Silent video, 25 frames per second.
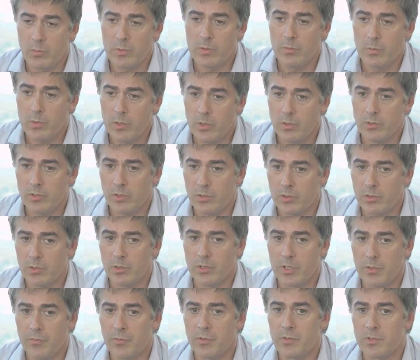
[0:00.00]
we also
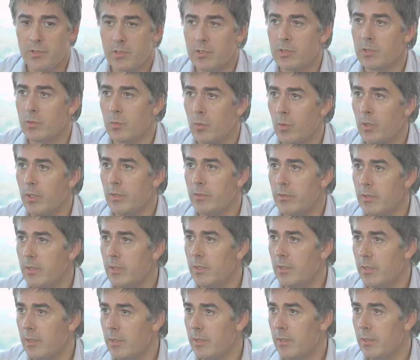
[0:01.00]
saw differences in
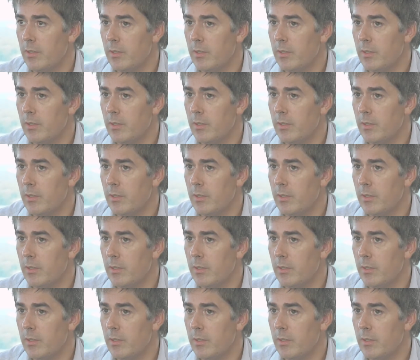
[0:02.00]
quality.